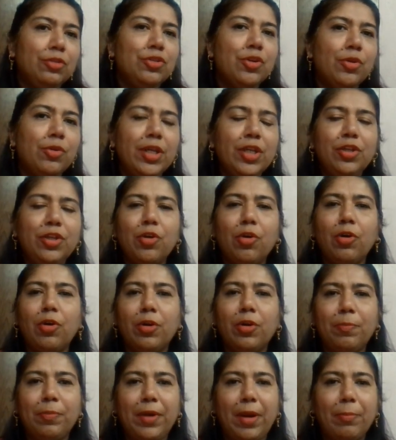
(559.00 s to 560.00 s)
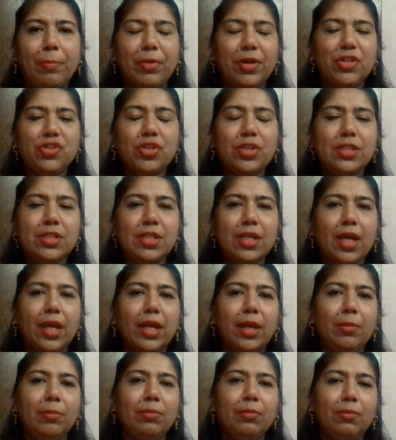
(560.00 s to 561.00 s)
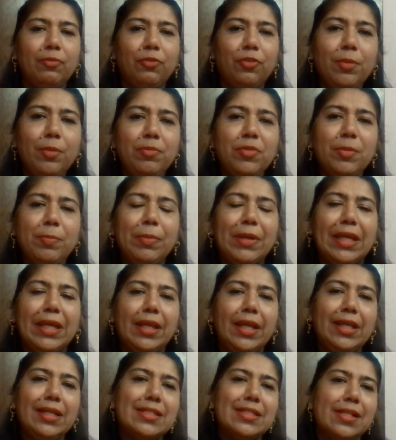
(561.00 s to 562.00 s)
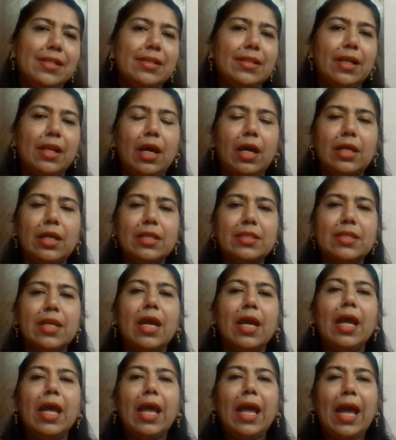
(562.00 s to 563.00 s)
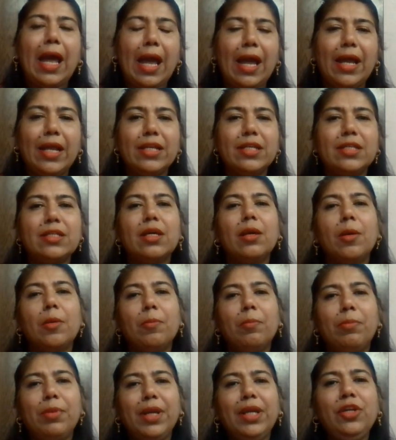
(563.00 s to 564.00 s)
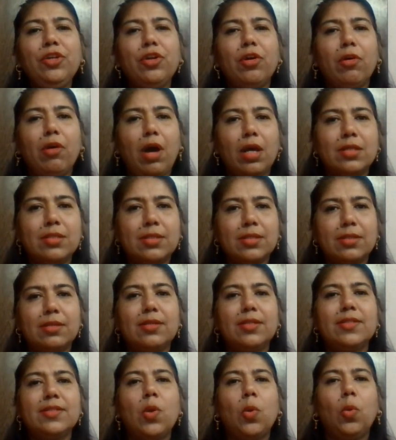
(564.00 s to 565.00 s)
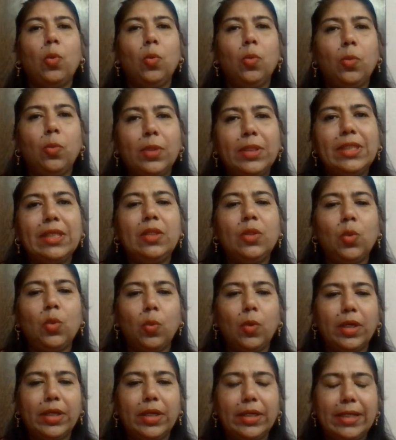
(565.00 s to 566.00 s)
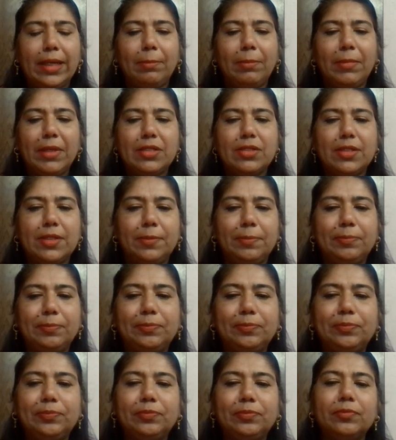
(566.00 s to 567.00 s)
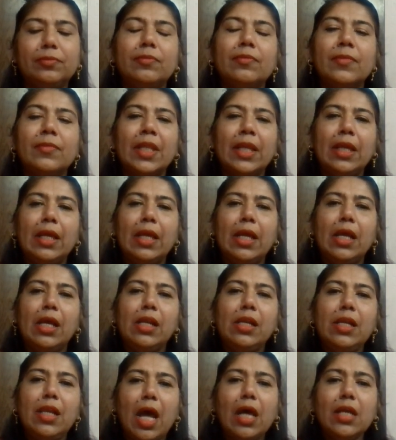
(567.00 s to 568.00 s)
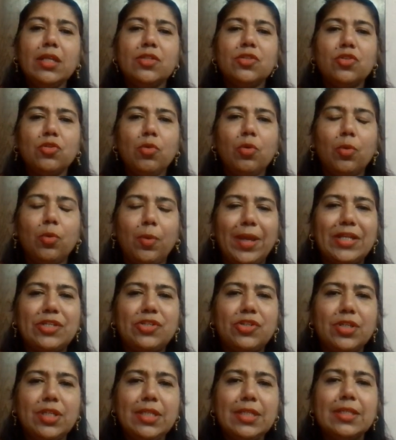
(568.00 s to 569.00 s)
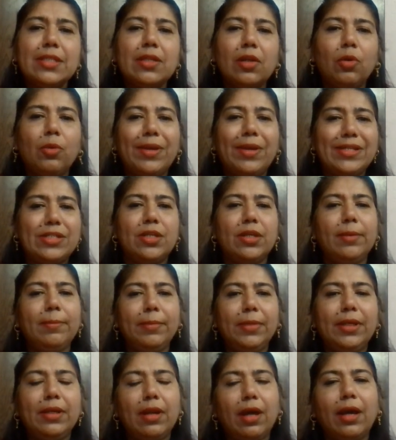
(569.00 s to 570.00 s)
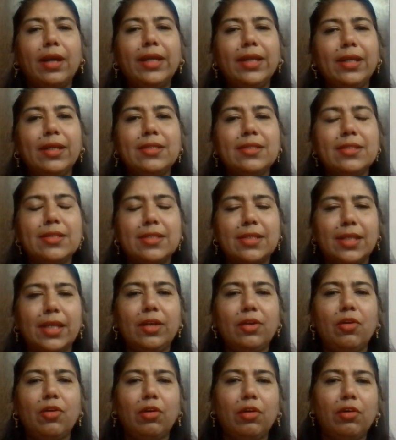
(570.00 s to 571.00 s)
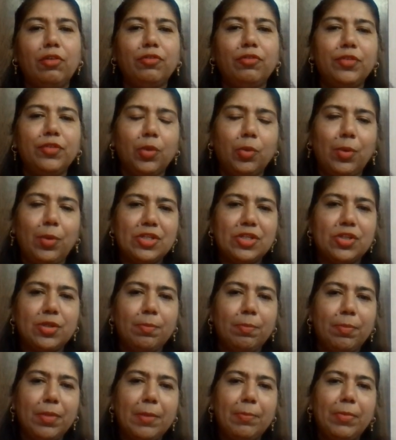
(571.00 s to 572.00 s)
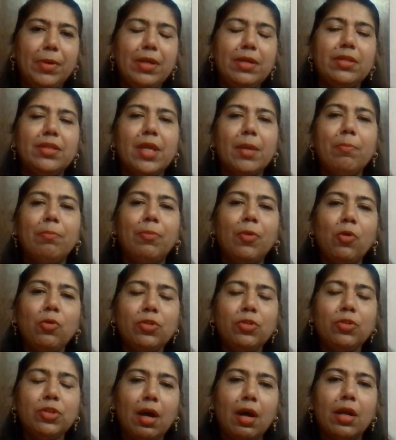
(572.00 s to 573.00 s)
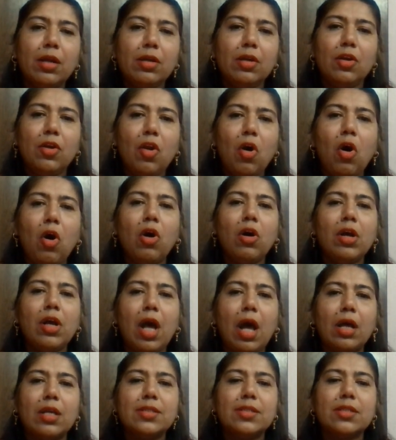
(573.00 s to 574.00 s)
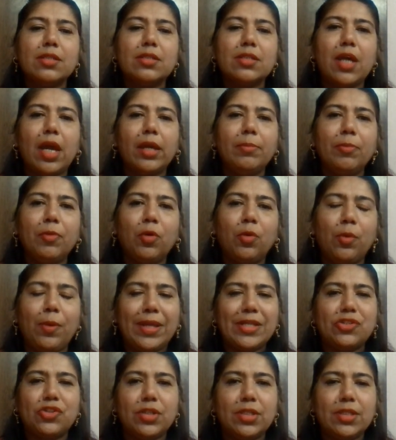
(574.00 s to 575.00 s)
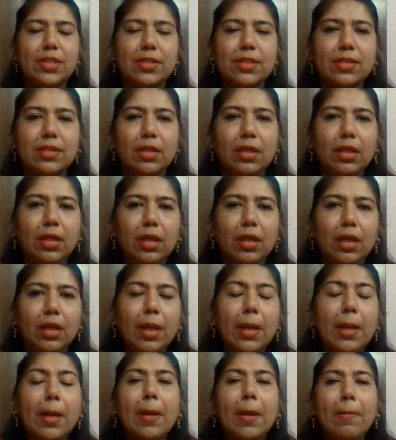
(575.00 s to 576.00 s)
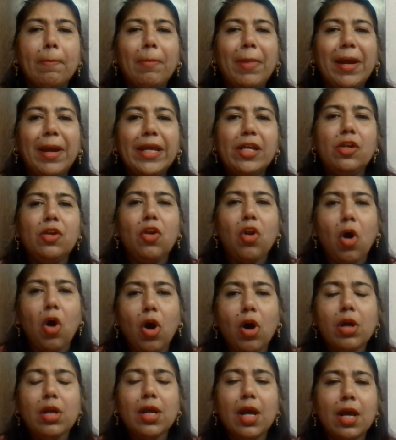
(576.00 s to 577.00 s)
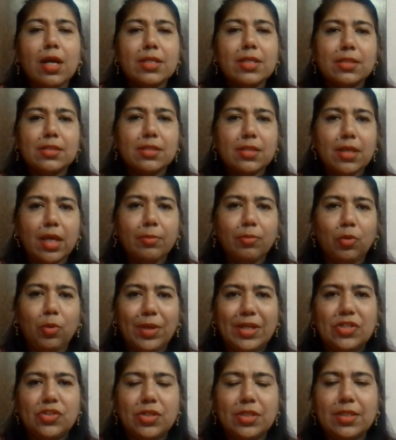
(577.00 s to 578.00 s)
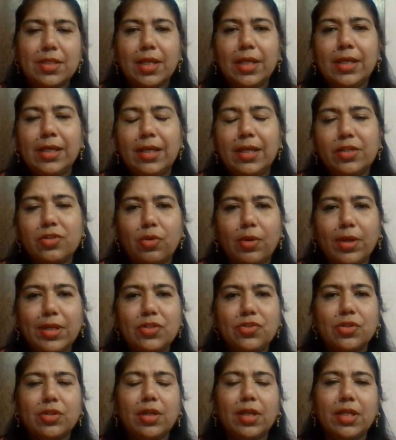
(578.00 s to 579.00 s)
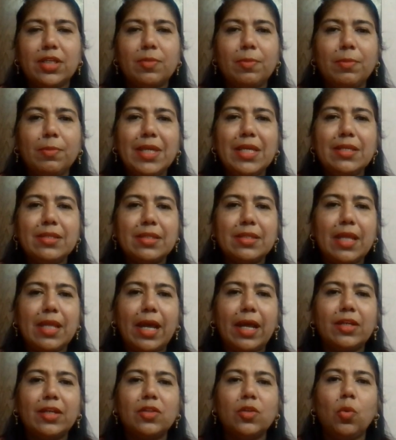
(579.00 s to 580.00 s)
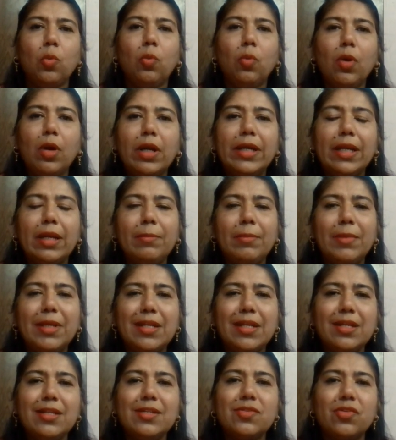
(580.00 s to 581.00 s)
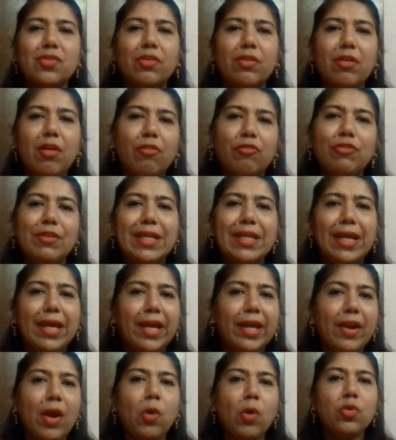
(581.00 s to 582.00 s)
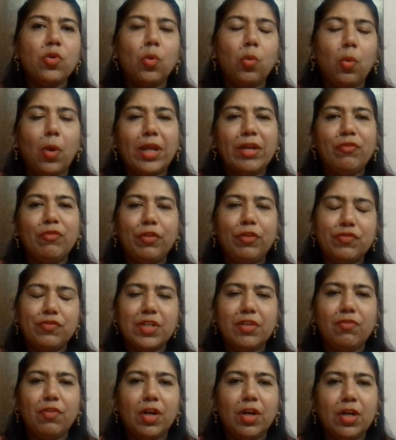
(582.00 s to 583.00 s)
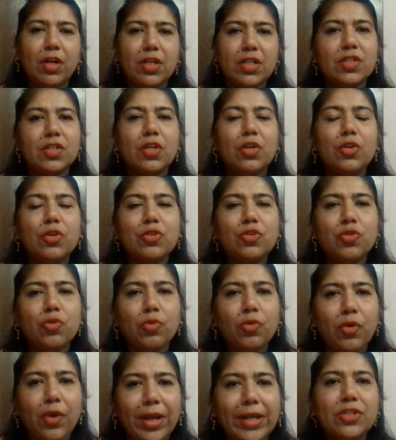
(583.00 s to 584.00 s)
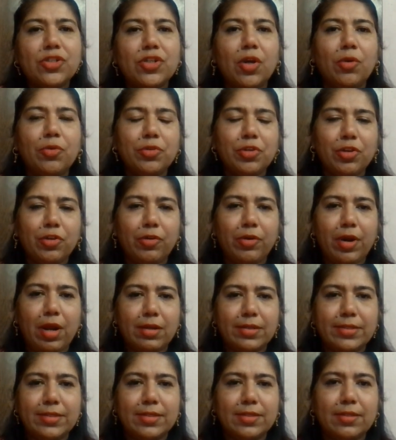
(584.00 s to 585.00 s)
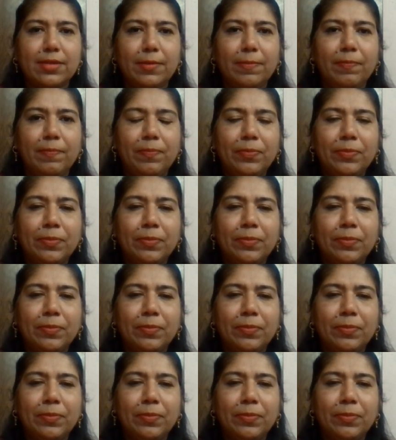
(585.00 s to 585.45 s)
during your preparation time from the beginning till the last, and bring your answers within the word limit. Last 2 questions, question number 9 and 10 of the question paper, they both are long answer type questions. By long answer type questions in literature, it means that the word limit is roughly around 150 words to write down your answer.